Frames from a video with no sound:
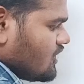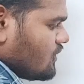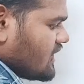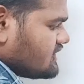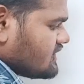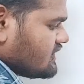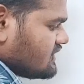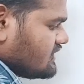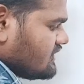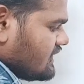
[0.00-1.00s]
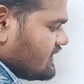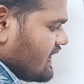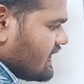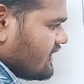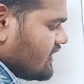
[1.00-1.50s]
to how much? 3
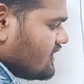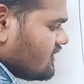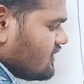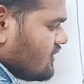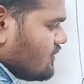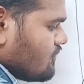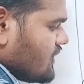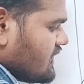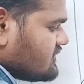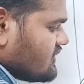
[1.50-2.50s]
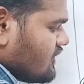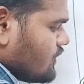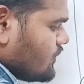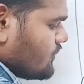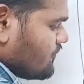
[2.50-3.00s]
they are given plus
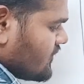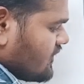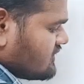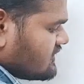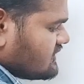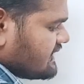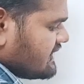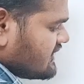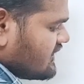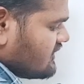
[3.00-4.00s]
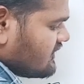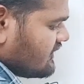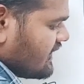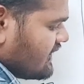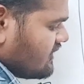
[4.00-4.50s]
2. 6 3s are
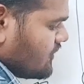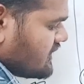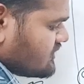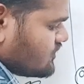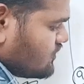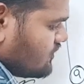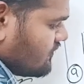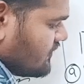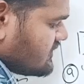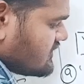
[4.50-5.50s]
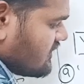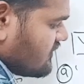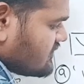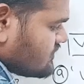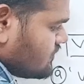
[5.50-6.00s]
18 plus 2, which is
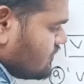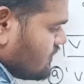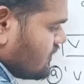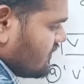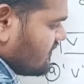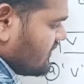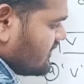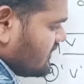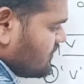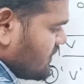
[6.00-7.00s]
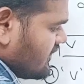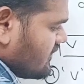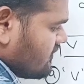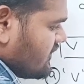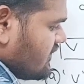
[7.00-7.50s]
equals to 20
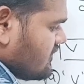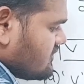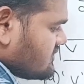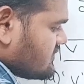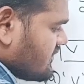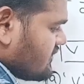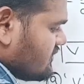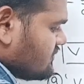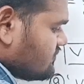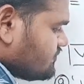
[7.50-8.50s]
meter per second.